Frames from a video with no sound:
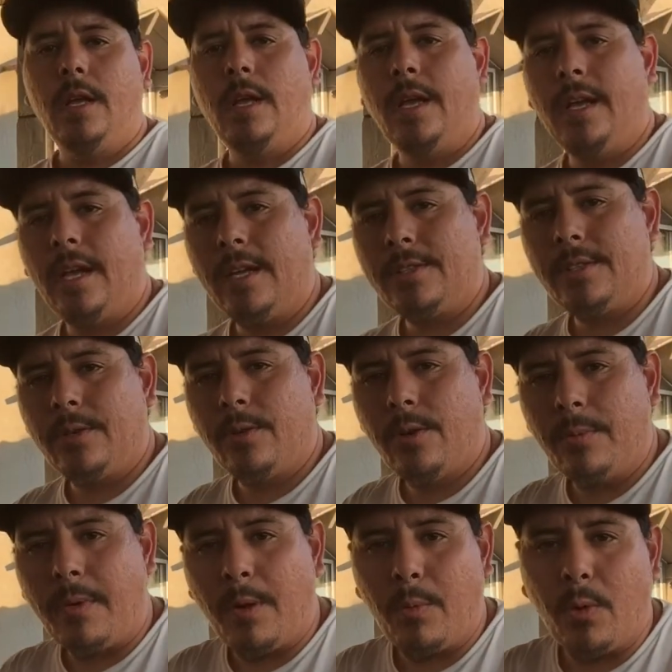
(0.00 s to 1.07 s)
Hey, how's it
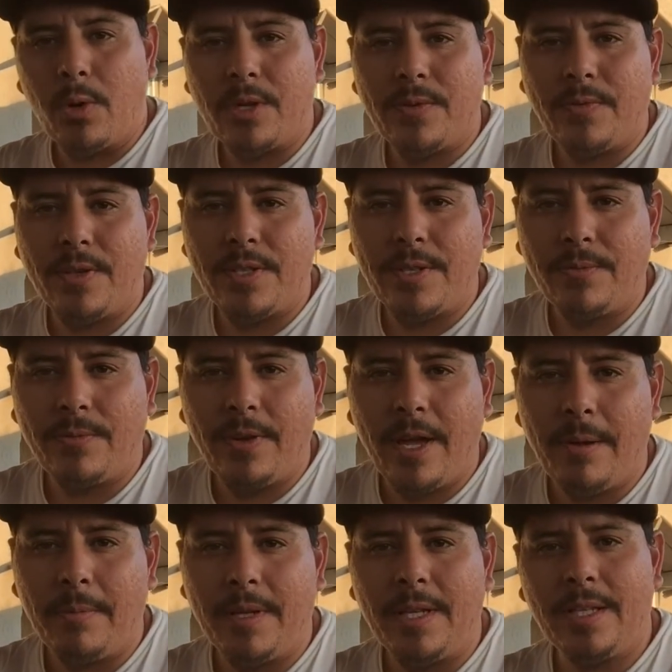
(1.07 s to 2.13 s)
going, my Roguish fishing
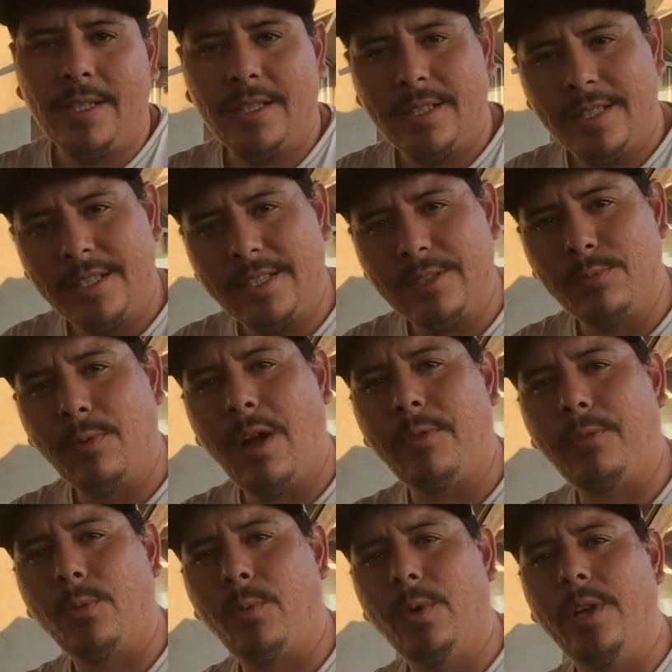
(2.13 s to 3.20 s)
family? This is Raw
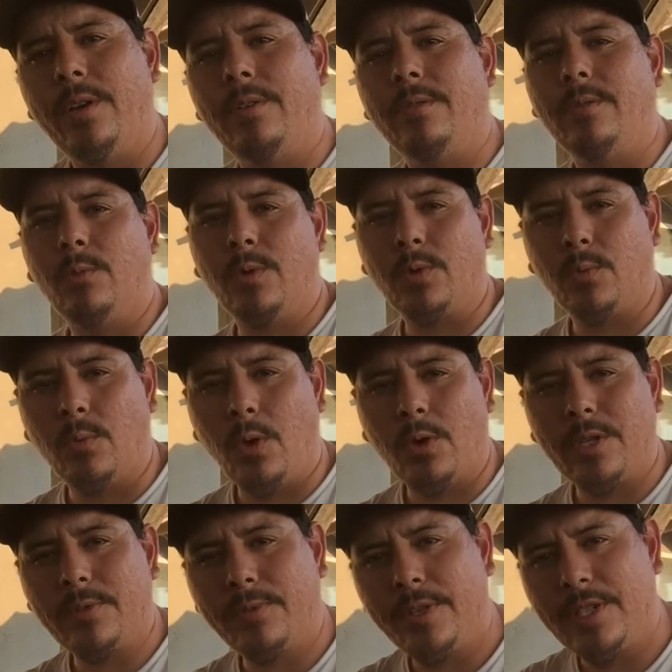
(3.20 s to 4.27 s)
for Real with
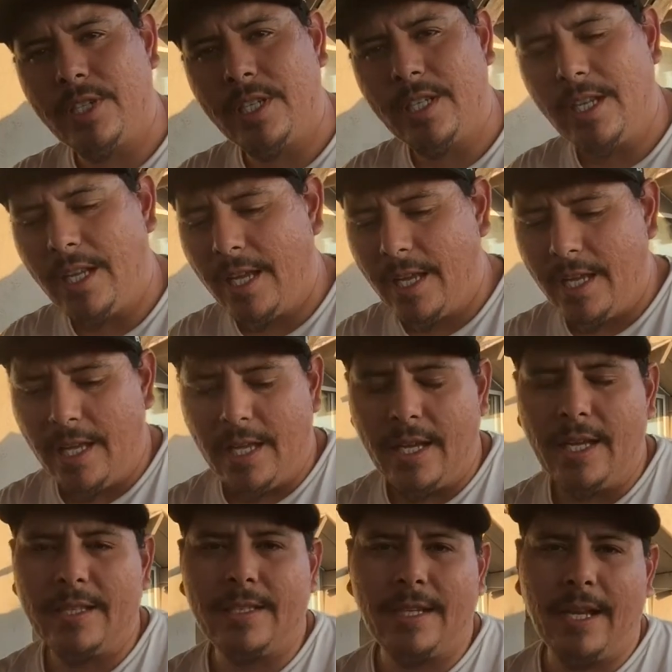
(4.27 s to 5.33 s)
Roguish Fishing,
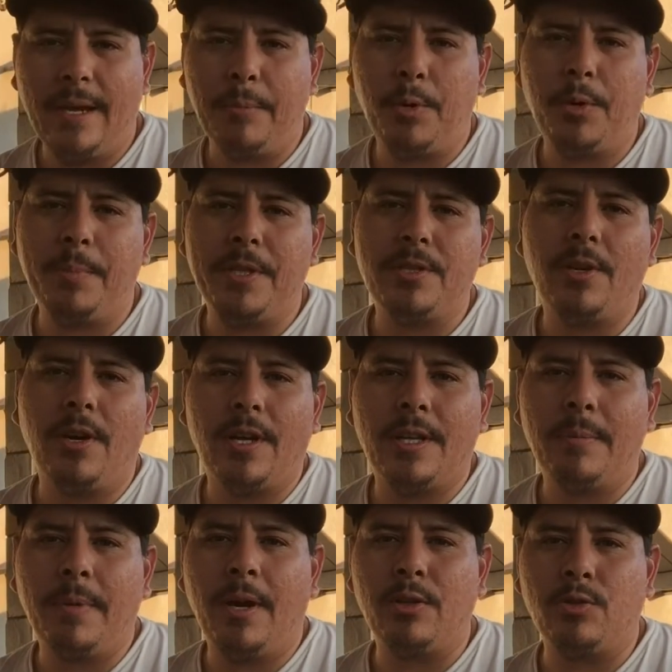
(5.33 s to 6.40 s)
and today I'm going to be talking
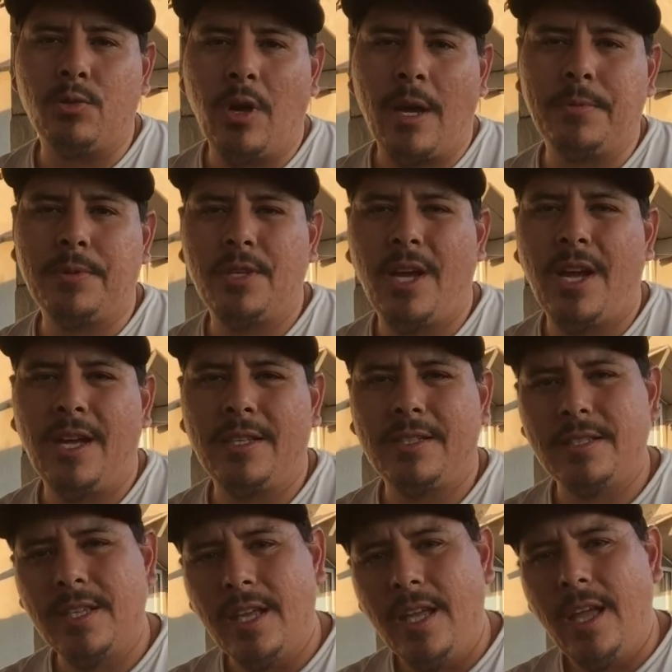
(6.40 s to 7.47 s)
about drop
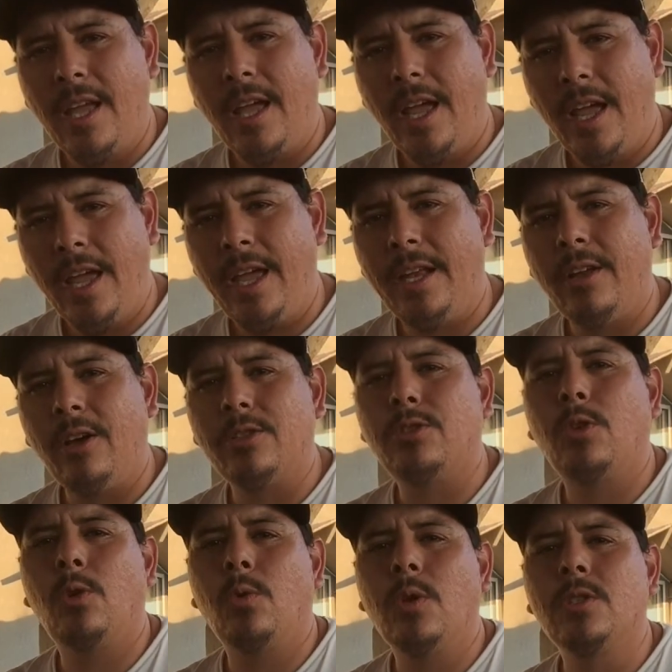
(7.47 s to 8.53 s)
shots and
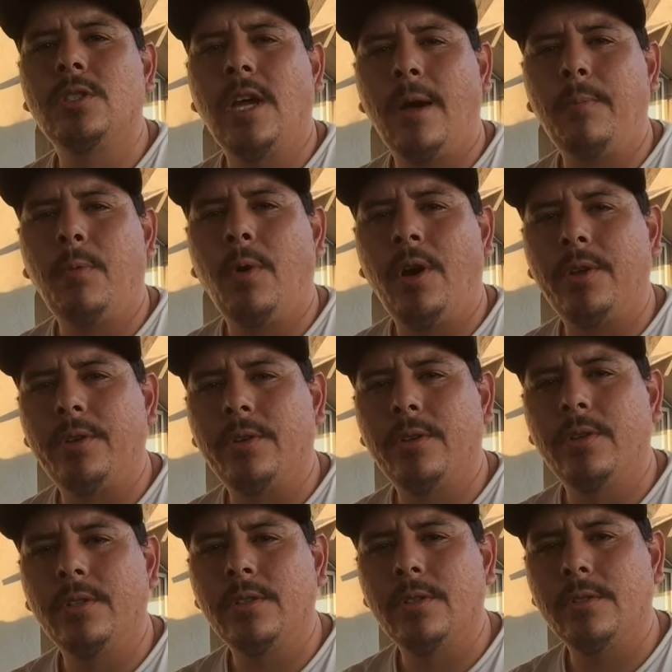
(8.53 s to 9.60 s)
also top water
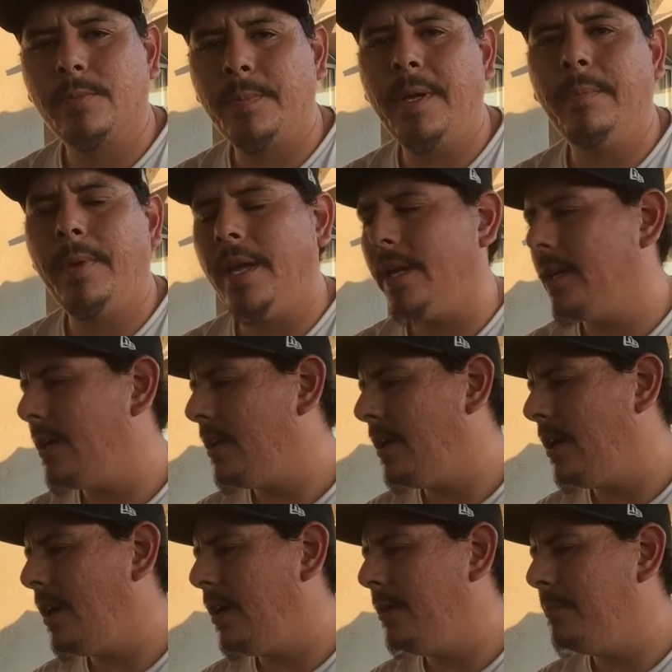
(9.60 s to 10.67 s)
spin bait.
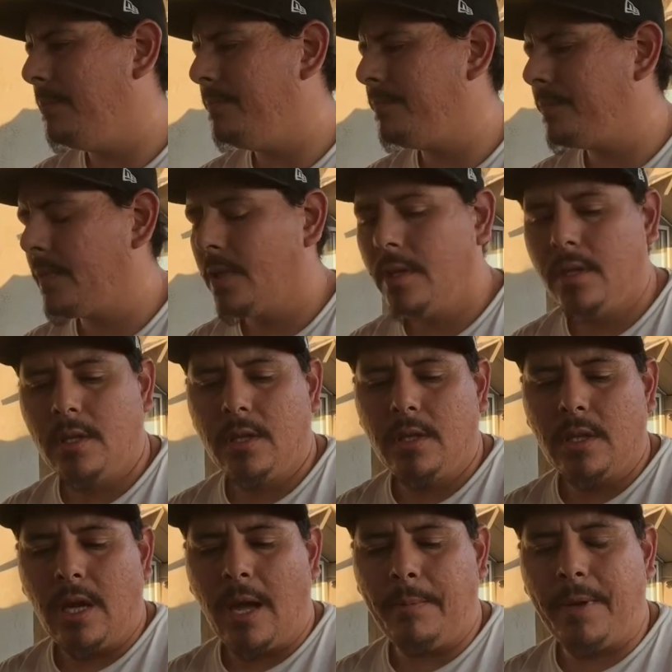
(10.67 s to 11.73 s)

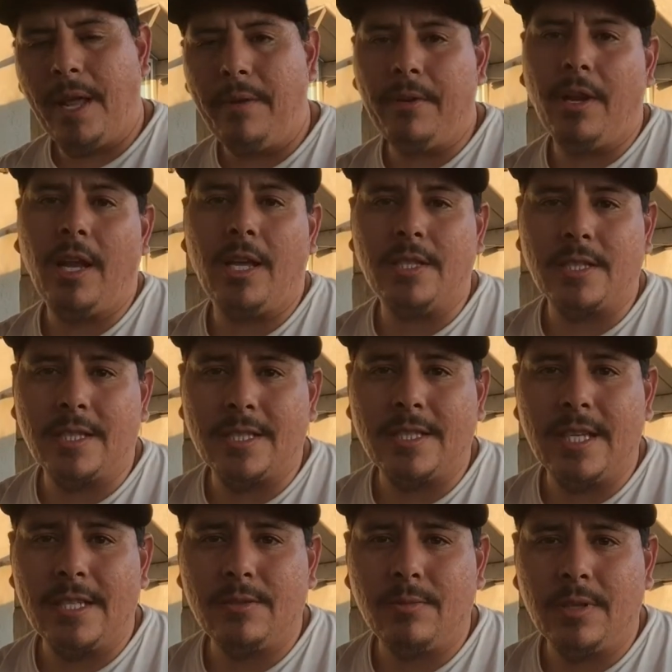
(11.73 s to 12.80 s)
I've been having a lot of
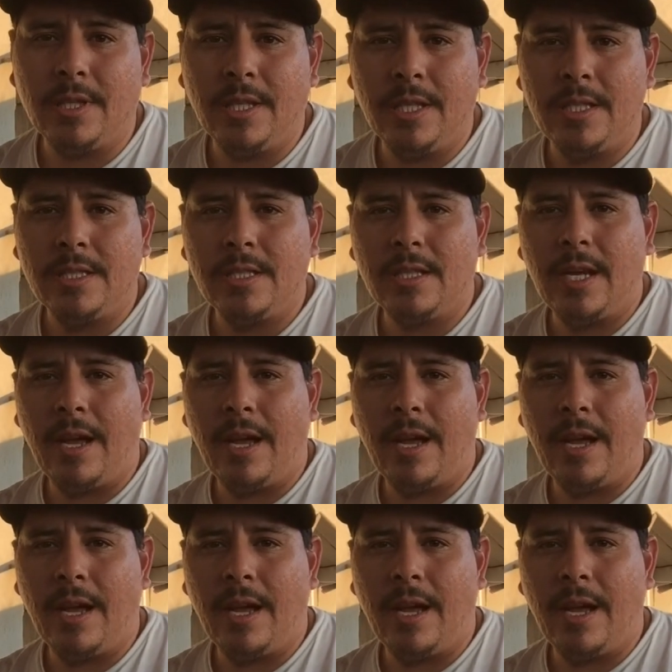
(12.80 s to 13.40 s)
success with these.